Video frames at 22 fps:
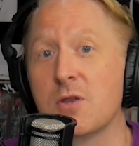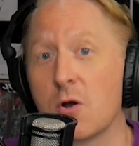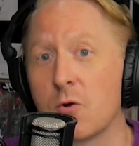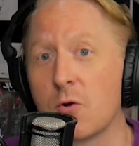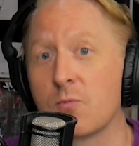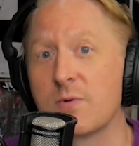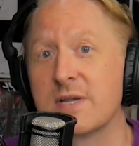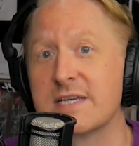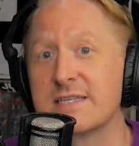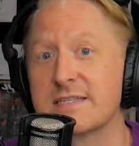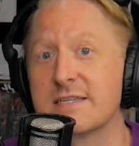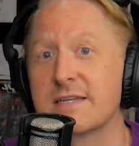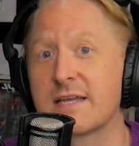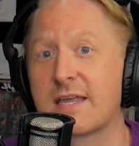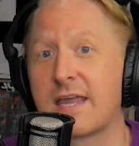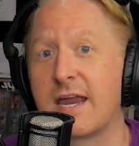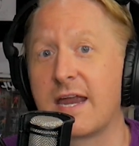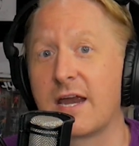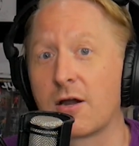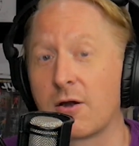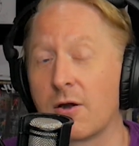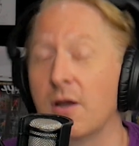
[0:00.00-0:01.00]
no reason to
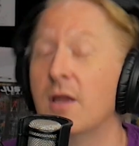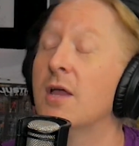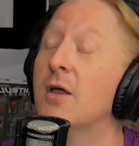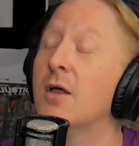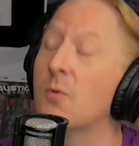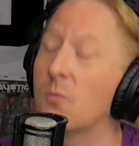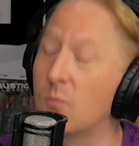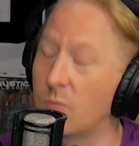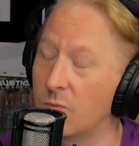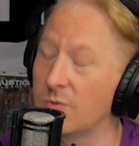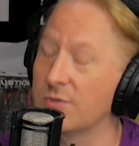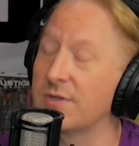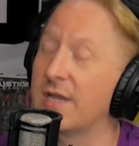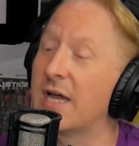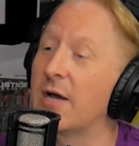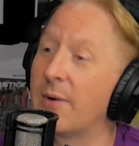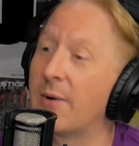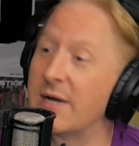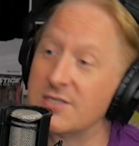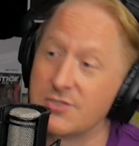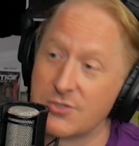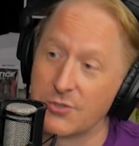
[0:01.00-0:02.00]
care. Well,
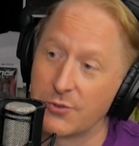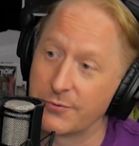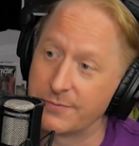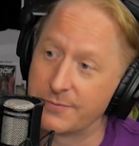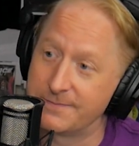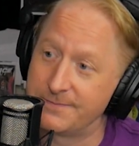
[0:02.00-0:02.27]
now I do.